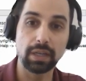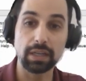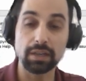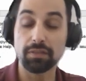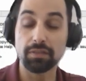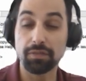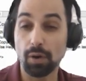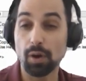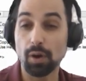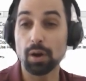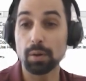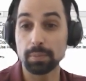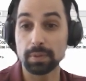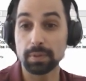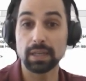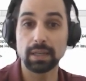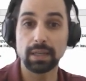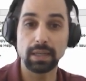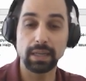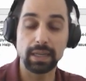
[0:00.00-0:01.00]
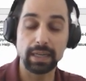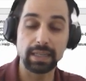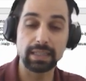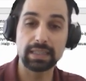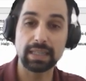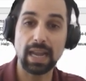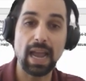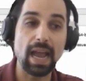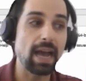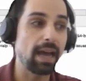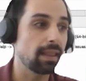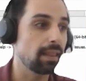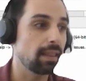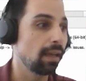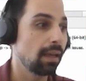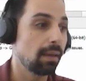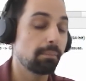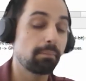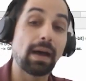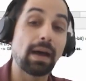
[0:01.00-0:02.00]
informed it had,
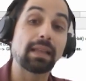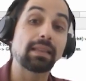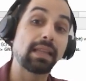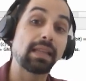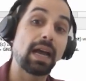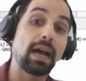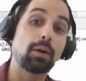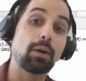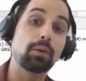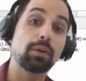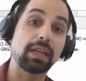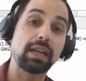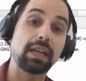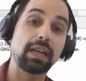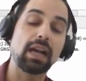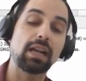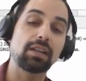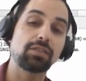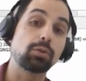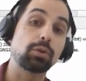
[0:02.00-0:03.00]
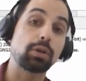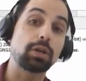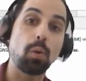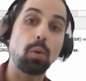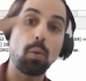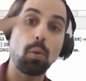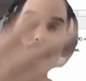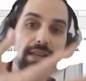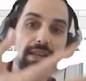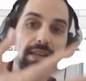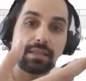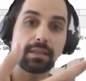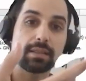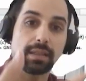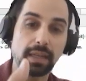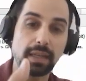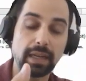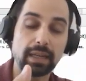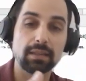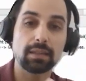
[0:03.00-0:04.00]
but now he has to request
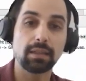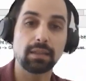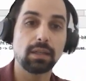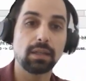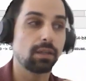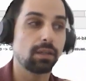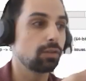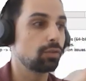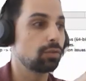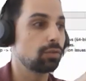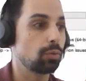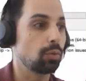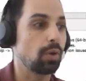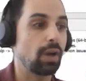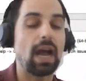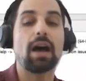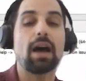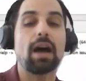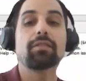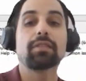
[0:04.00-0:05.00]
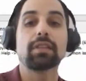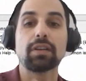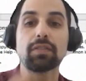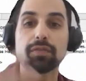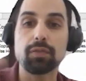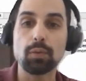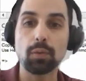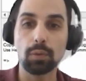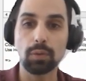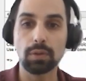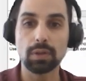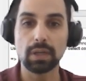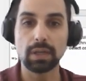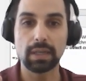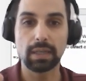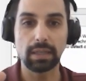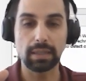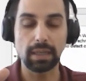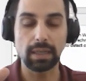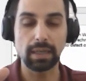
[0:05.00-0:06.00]
it to have the full
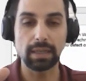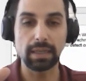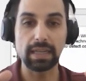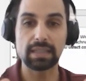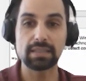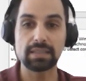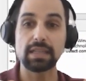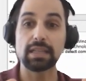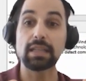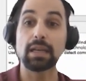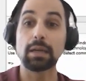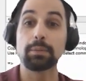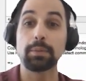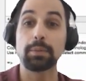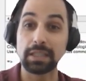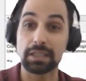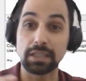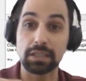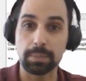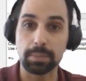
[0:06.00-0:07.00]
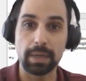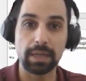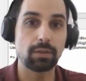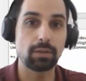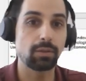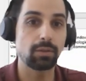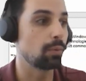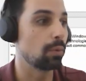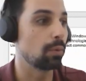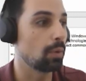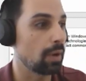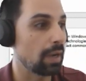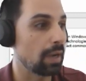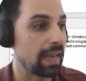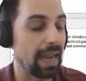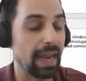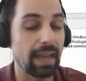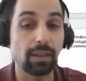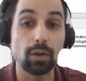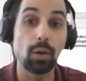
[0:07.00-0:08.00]
link state advertisement to
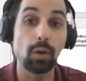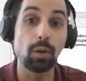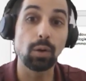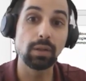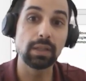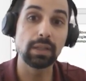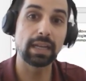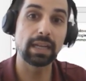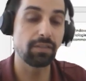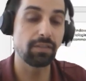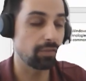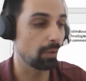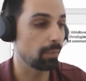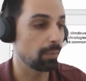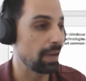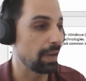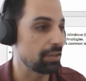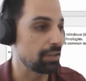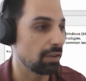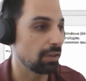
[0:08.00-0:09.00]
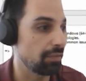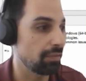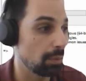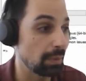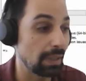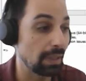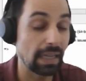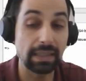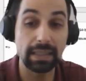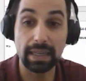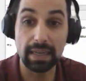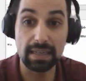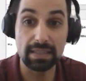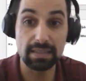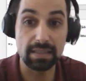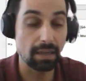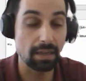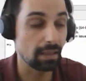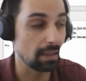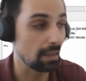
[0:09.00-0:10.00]
get all that information from that
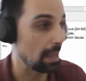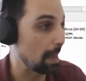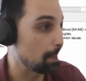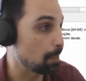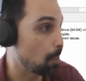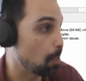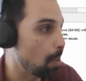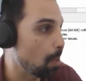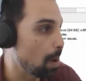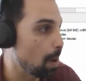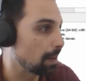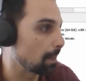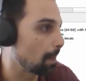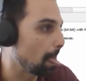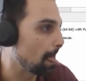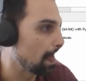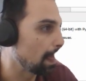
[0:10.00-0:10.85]
LSA type 1.